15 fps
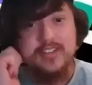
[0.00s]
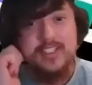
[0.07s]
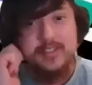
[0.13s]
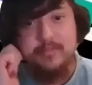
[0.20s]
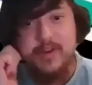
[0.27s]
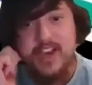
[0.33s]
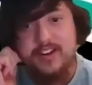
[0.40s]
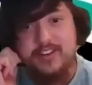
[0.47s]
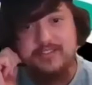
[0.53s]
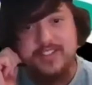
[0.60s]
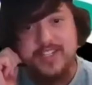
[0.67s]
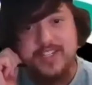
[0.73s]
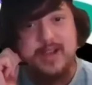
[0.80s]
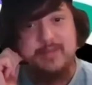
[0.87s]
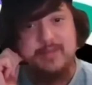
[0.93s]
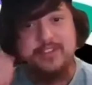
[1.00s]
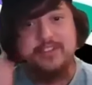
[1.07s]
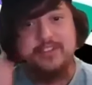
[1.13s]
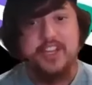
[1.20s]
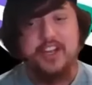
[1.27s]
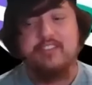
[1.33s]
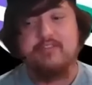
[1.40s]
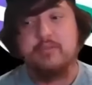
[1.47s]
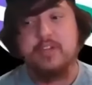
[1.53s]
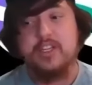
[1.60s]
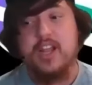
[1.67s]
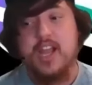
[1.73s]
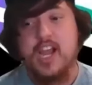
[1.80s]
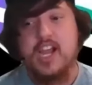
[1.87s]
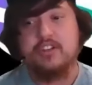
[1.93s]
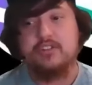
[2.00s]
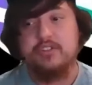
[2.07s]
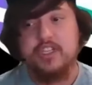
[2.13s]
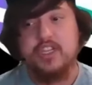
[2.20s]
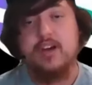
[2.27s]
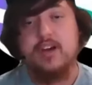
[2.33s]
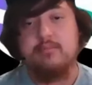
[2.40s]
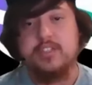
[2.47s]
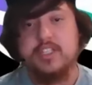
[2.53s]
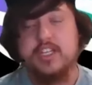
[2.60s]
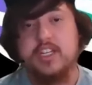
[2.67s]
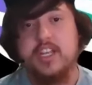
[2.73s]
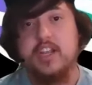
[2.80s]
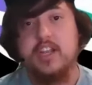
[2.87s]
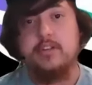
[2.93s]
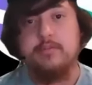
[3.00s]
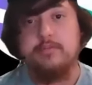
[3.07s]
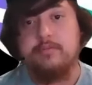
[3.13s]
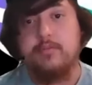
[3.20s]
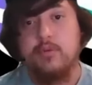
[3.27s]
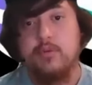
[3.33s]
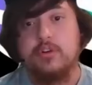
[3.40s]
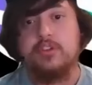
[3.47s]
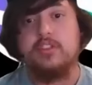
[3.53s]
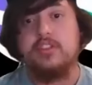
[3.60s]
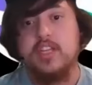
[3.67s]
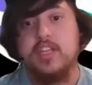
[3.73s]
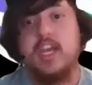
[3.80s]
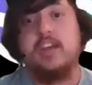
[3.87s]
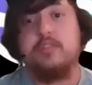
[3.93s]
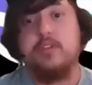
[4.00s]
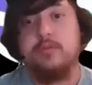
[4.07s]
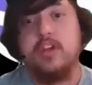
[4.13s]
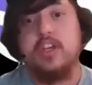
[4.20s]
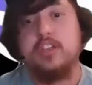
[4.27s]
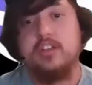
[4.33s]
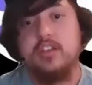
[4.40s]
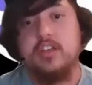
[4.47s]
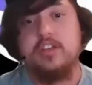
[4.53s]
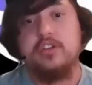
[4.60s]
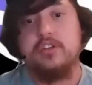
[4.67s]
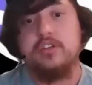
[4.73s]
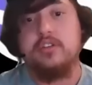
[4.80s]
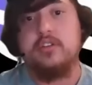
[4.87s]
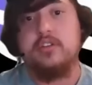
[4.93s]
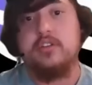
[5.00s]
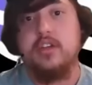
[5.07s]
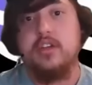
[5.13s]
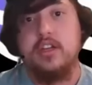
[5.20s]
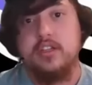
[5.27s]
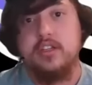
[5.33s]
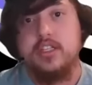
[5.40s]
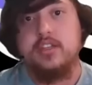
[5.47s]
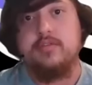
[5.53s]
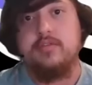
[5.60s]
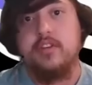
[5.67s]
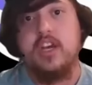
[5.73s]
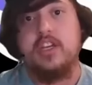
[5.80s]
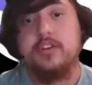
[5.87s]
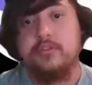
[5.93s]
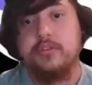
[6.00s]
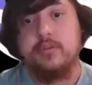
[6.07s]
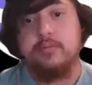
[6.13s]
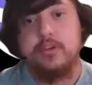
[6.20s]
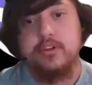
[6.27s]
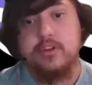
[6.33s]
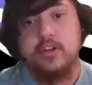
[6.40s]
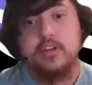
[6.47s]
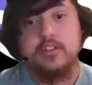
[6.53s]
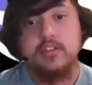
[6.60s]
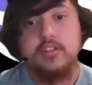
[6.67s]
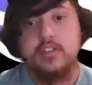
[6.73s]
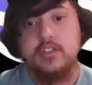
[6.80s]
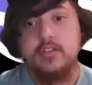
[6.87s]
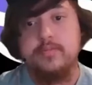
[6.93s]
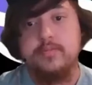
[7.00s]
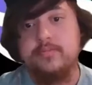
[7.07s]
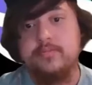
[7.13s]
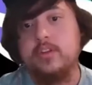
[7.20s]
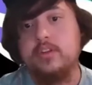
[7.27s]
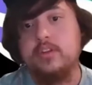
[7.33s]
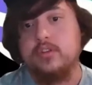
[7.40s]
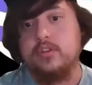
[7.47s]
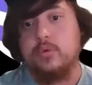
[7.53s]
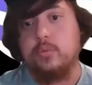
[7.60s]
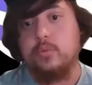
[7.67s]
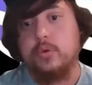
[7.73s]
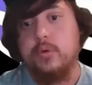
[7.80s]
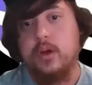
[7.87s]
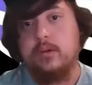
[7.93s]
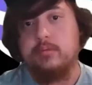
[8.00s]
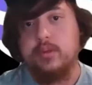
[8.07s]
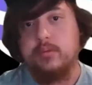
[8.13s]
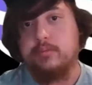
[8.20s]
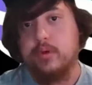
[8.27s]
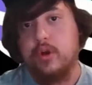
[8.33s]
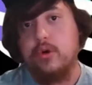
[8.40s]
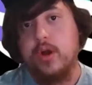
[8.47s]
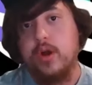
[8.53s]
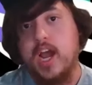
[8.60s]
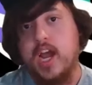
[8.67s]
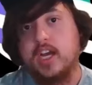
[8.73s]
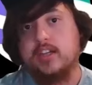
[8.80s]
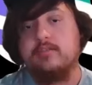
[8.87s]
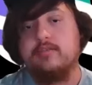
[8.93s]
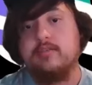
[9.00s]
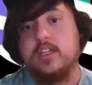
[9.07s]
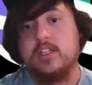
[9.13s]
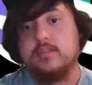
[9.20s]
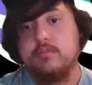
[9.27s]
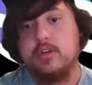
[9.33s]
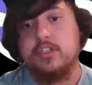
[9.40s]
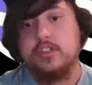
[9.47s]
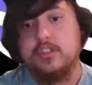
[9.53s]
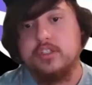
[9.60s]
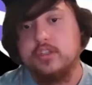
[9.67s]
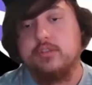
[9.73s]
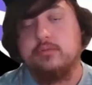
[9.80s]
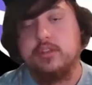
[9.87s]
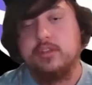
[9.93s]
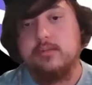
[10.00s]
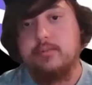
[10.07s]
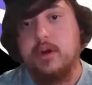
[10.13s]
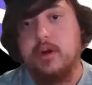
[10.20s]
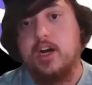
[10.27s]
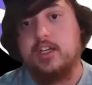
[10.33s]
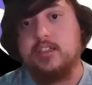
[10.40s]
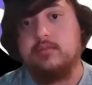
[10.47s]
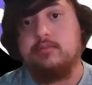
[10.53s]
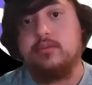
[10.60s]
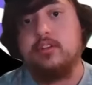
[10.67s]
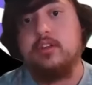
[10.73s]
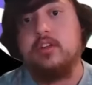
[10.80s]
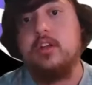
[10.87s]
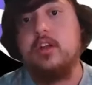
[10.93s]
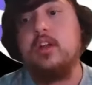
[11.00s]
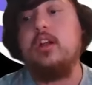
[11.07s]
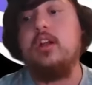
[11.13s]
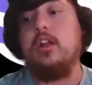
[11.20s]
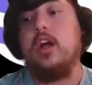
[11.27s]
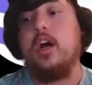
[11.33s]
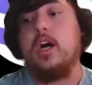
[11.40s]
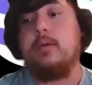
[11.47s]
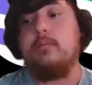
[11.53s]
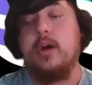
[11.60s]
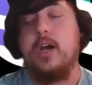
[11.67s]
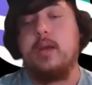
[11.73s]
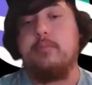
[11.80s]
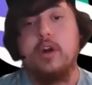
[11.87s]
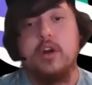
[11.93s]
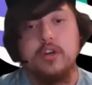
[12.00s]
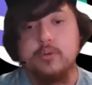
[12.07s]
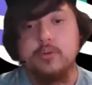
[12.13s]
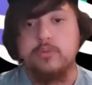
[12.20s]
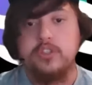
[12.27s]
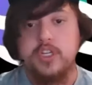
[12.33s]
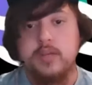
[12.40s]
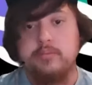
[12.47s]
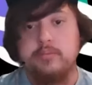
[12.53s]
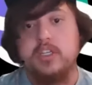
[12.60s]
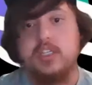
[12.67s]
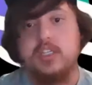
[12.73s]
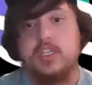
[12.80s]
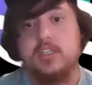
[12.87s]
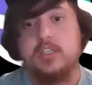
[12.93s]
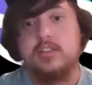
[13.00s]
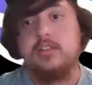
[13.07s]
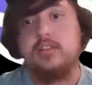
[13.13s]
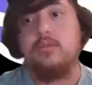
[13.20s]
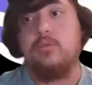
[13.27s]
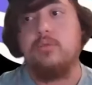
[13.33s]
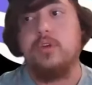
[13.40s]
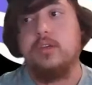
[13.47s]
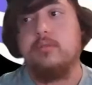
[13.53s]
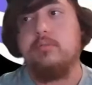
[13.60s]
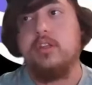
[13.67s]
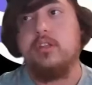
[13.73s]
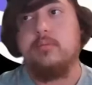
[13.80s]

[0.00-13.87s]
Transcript: it's a matter of time till the government actually comes in and enforces heavy regulations on DeFi and cryptocurrency. So we want to be proactive as much as humanly possible. By partnering with JPDs, we can be the